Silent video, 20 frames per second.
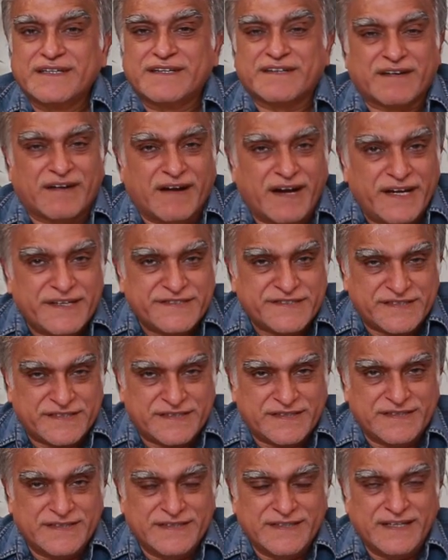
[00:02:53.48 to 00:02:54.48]

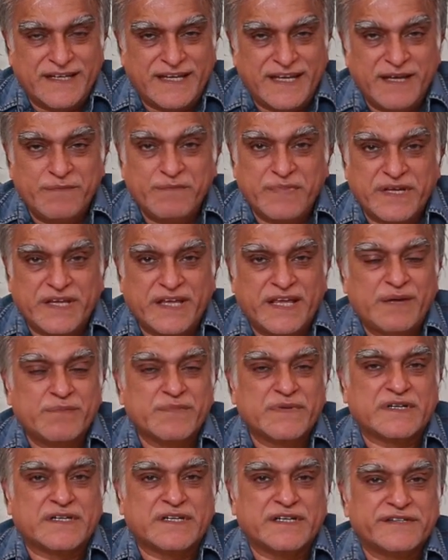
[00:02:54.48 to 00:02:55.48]
Christ, He
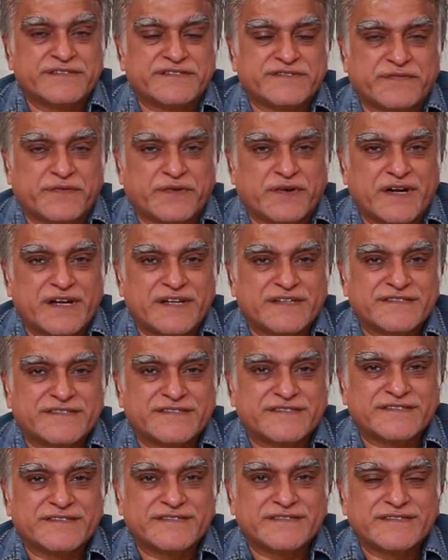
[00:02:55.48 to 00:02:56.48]
became a curse for
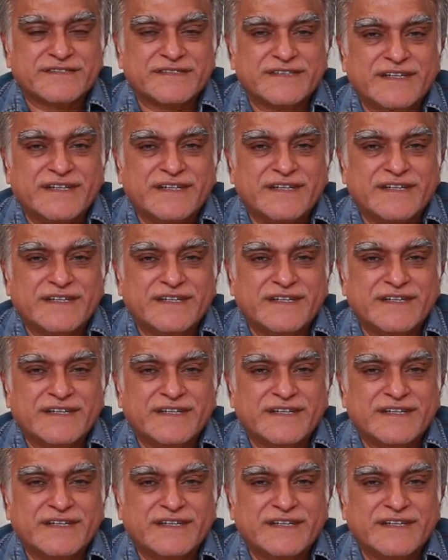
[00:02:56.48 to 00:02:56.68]
us.